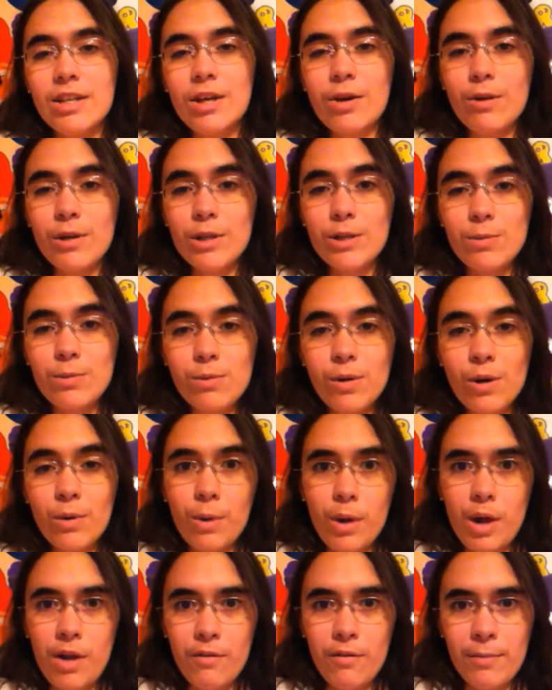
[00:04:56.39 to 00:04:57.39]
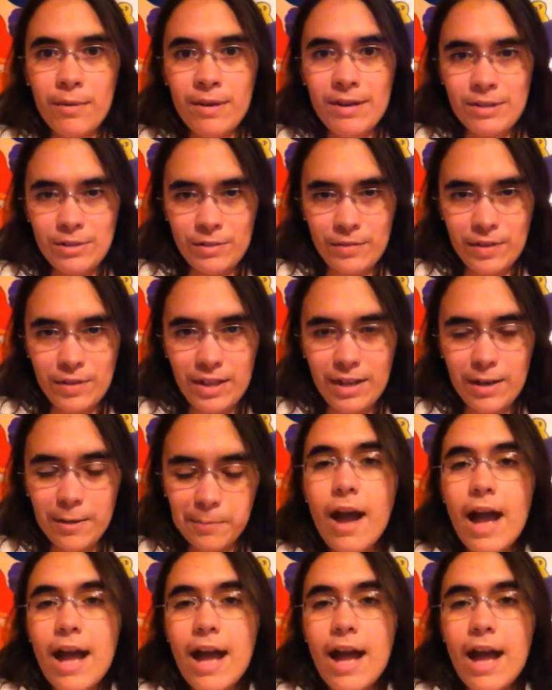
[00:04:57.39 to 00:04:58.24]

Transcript: go explore while everybody's over there.